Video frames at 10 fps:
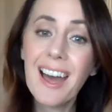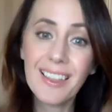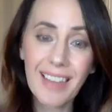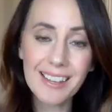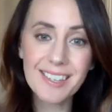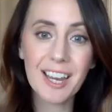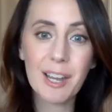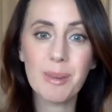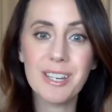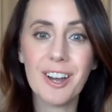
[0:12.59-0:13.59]
Last
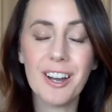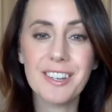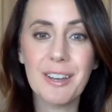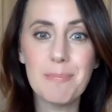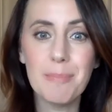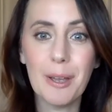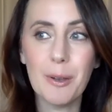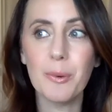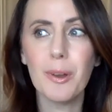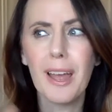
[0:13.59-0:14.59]
time we talked about